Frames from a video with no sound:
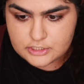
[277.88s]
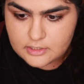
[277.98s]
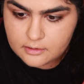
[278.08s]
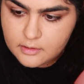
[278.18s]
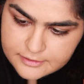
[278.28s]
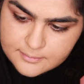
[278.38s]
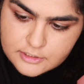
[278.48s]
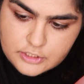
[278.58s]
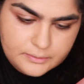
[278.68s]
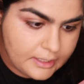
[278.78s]
is on. Okay, so I'm
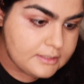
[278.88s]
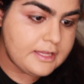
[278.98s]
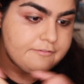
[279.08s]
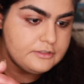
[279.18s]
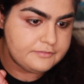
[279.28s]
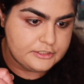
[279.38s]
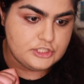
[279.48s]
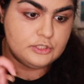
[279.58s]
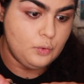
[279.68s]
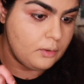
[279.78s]
gonna do like a level of like just
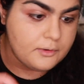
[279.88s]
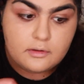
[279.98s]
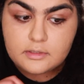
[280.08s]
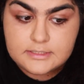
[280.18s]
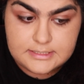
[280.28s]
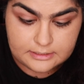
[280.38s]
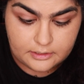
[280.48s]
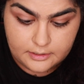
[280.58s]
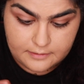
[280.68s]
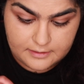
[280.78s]
like normal
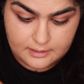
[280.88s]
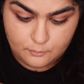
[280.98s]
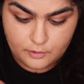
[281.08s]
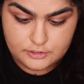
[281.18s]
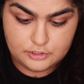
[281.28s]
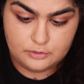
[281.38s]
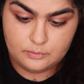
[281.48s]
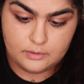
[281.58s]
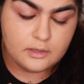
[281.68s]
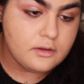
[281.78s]
concealer, and then I'm going
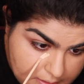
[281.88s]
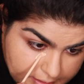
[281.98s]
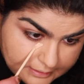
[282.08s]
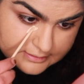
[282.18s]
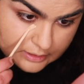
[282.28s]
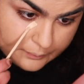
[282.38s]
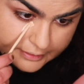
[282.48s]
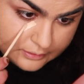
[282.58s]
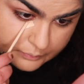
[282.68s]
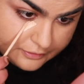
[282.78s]
to, I guess, go
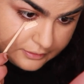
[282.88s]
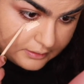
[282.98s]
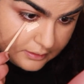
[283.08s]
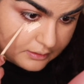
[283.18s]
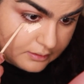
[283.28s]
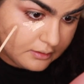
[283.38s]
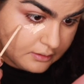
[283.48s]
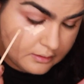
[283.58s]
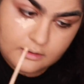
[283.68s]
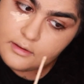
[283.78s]
in with the
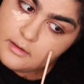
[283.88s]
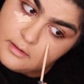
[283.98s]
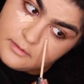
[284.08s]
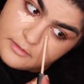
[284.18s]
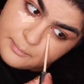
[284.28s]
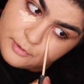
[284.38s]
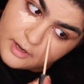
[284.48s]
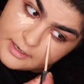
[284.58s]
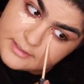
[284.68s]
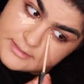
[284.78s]
the
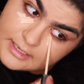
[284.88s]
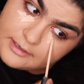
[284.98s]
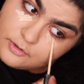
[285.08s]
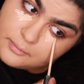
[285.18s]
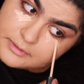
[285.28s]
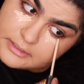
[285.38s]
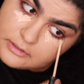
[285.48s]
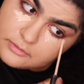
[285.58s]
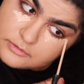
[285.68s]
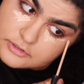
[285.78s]
products that I normally
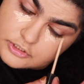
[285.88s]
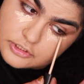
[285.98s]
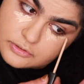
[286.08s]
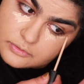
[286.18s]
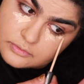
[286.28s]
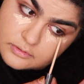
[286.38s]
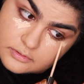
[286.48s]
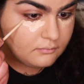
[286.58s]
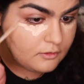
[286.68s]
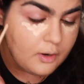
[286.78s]
use to,
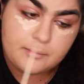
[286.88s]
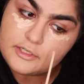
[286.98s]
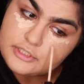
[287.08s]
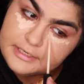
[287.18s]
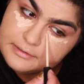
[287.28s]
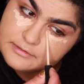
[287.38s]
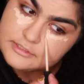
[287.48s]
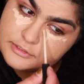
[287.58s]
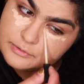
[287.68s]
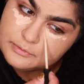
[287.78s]
I'm gonna try to
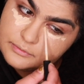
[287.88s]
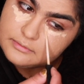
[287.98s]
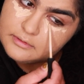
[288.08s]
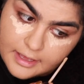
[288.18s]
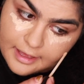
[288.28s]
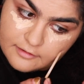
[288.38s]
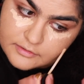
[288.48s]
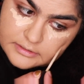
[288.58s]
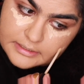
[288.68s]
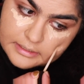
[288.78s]
use to
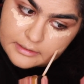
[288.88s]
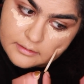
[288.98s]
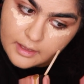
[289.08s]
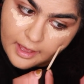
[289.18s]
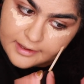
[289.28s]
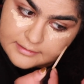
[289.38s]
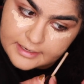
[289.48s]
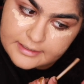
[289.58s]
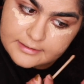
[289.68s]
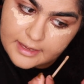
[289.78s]
heavily
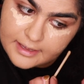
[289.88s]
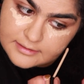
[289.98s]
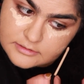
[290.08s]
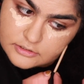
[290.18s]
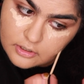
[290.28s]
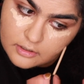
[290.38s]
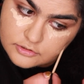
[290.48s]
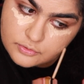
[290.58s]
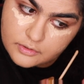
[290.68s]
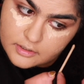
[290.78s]
highlight and
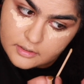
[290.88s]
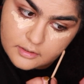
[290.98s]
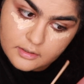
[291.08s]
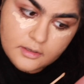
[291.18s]
contour